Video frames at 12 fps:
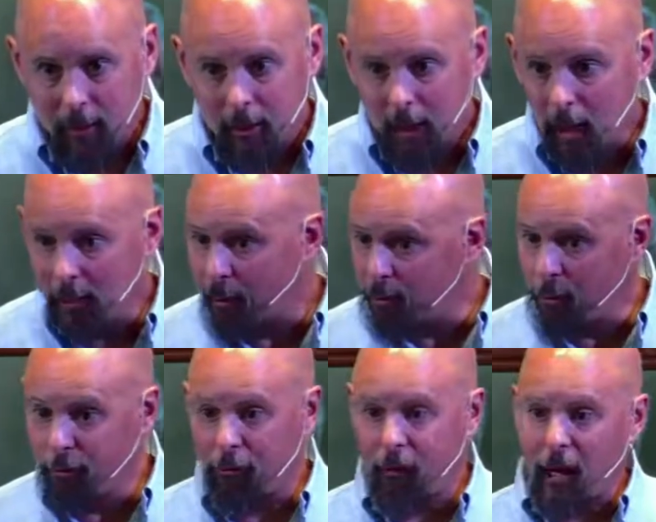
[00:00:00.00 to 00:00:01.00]
I'll never
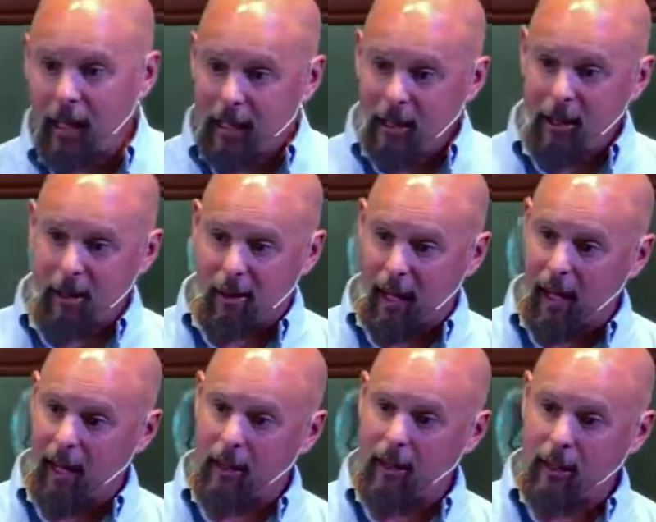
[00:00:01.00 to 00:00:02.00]
find
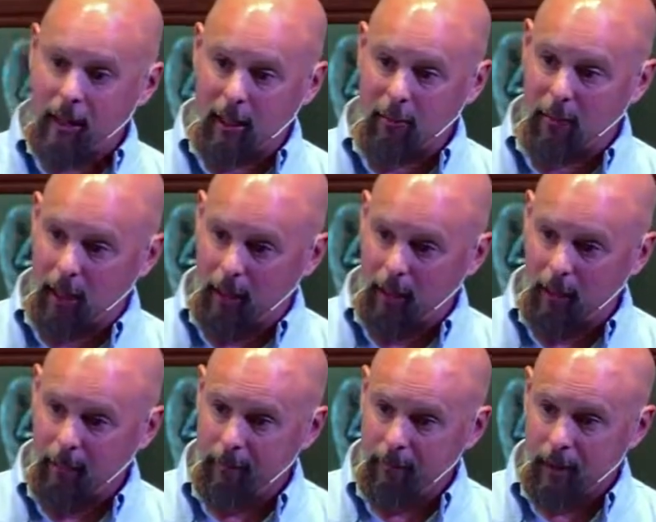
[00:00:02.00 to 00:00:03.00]
that in me.
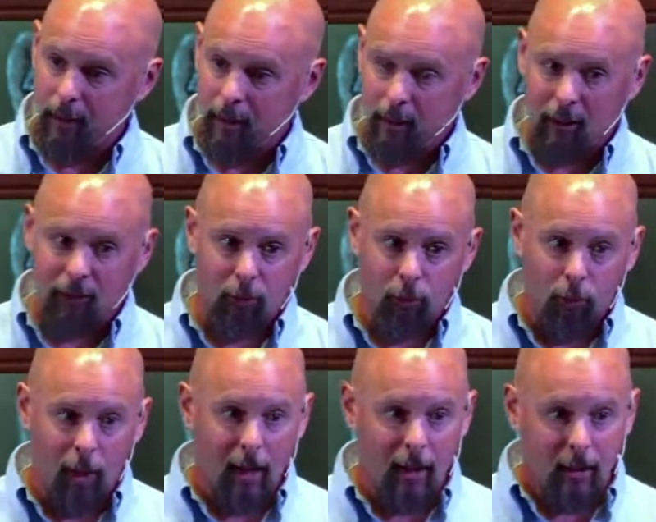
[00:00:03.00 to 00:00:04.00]
That's
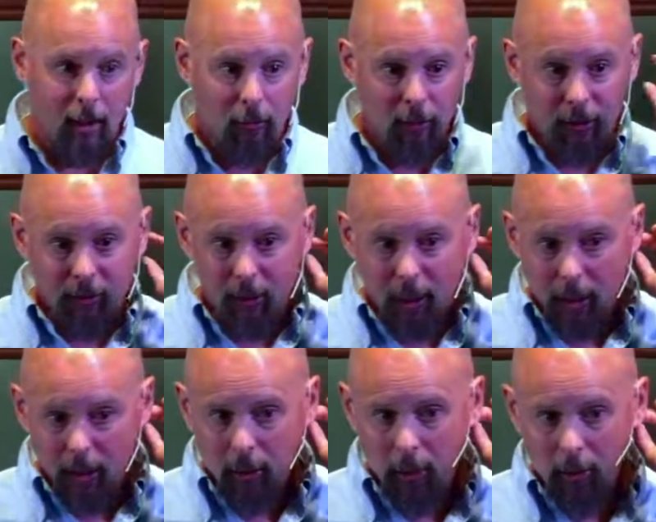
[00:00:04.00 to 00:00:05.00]
why, if you've studied
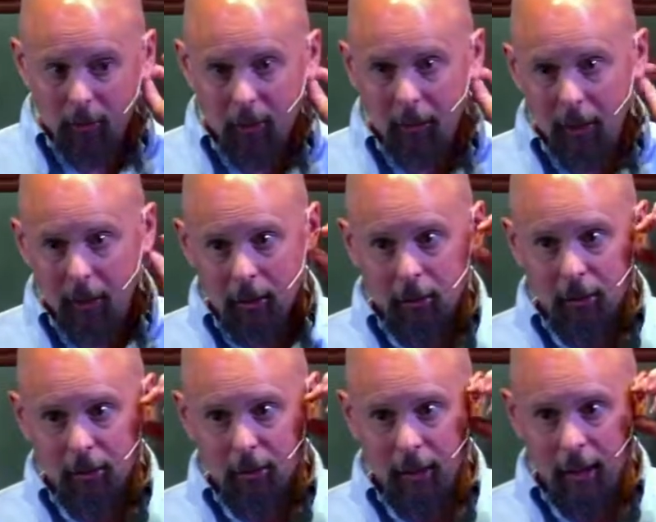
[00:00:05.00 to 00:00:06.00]
A Course in Miracles
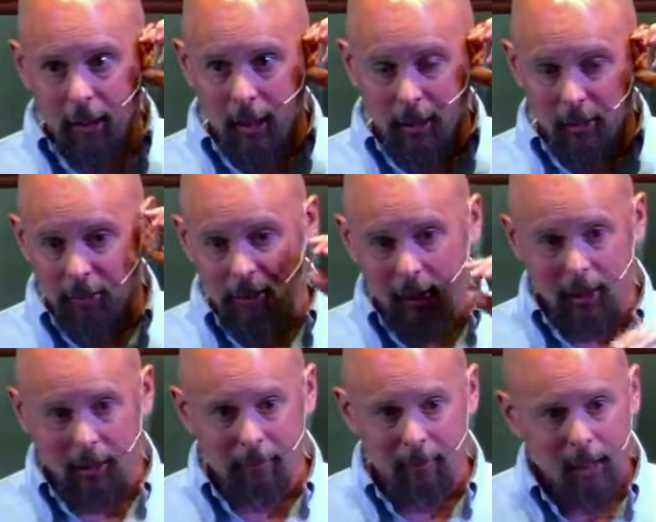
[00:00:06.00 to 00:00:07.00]
for any length of
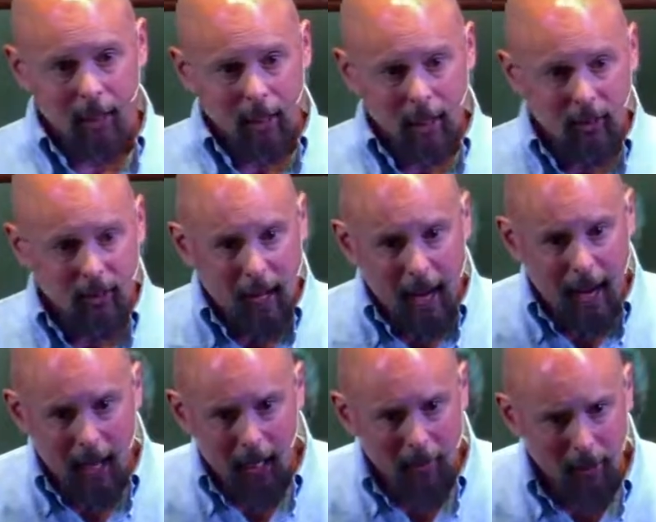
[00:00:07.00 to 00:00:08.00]
time, he's
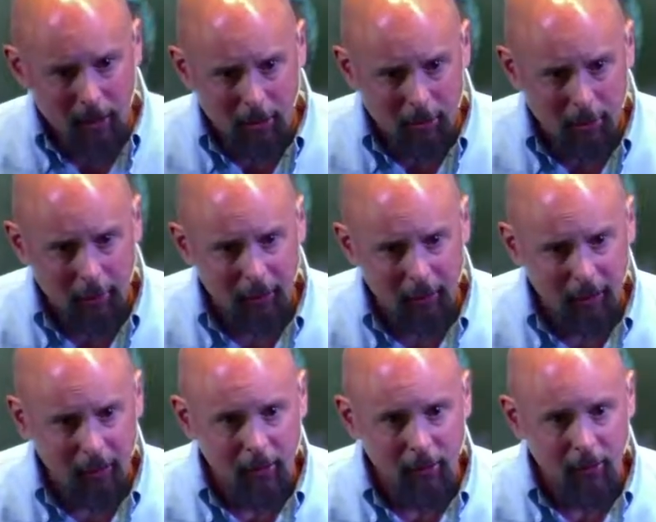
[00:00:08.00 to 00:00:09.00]
adamant about
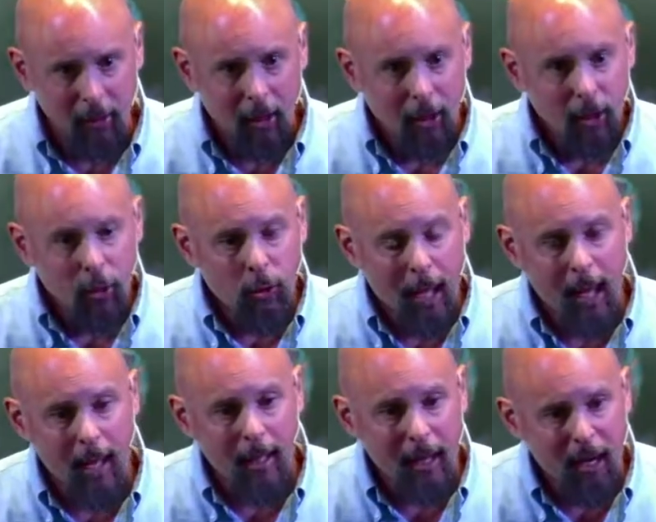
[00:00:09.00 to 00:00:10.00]
this. You
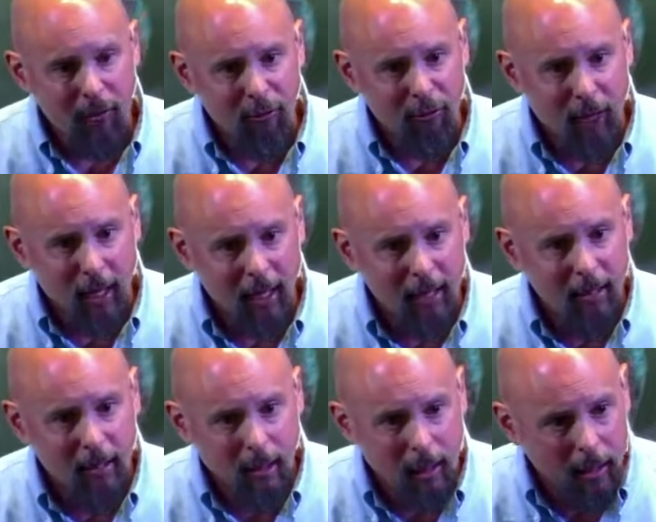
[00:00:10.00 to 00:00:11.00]
cannot find
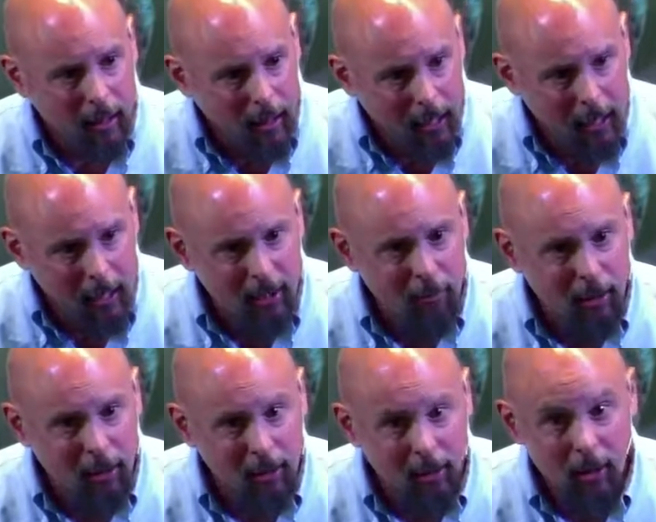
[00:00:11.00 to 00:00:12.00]

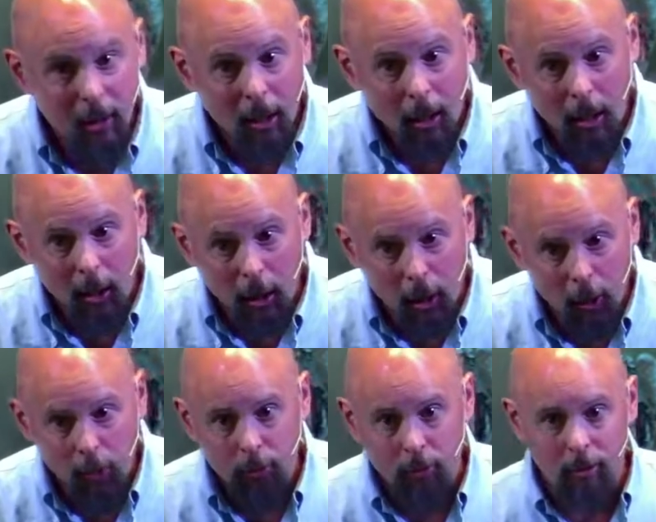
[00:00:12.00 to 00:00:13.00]
enlightenment
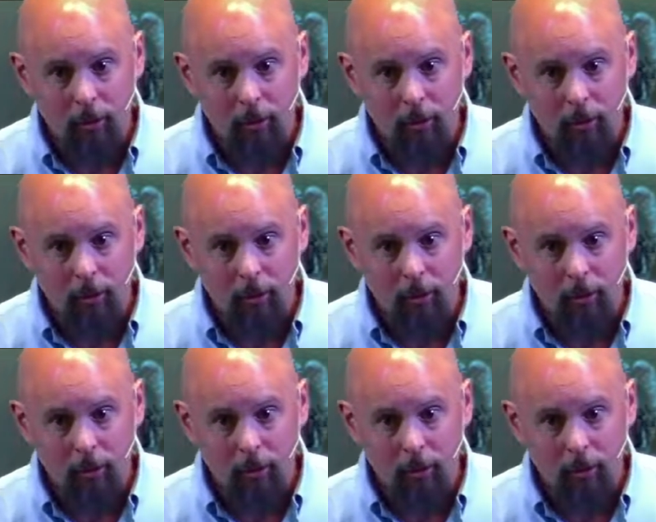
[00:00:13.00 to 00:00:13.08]
alone.